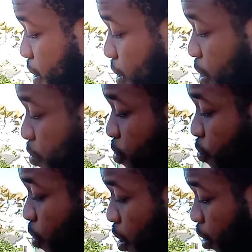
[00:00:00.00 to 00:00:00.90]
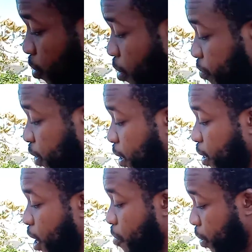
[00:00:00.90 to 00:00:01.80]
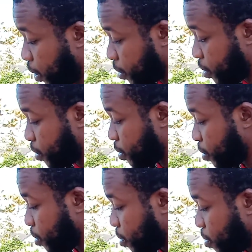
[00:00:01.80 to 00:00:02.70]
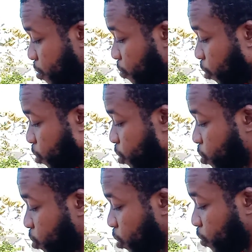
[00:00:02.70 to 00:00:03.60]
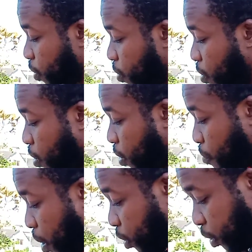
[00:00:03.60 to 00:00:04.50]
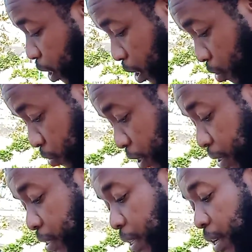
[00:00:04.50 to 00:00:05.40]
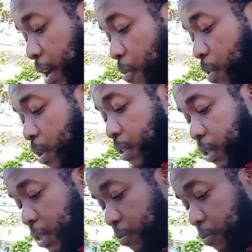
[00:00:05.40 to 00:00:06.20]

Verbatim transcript: the reward of the inheritance, for ye serve the Lord Hamashiach. Now say this, inheritance, this is